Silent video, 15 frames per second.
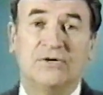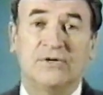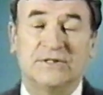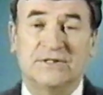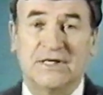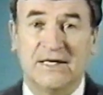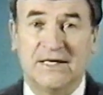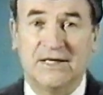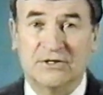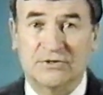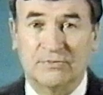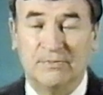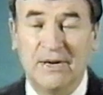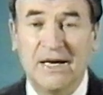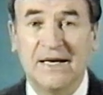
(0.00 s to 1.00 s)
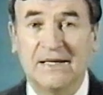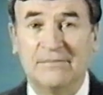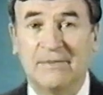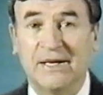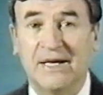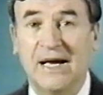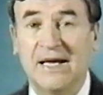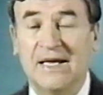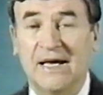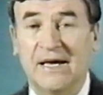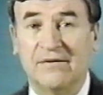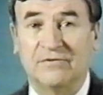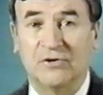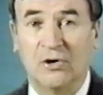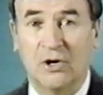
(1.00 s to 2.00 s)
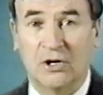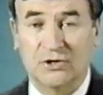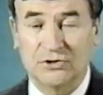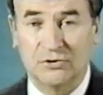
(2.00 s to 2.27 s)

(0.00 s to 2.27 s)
you can say, here's mine, may I have yours?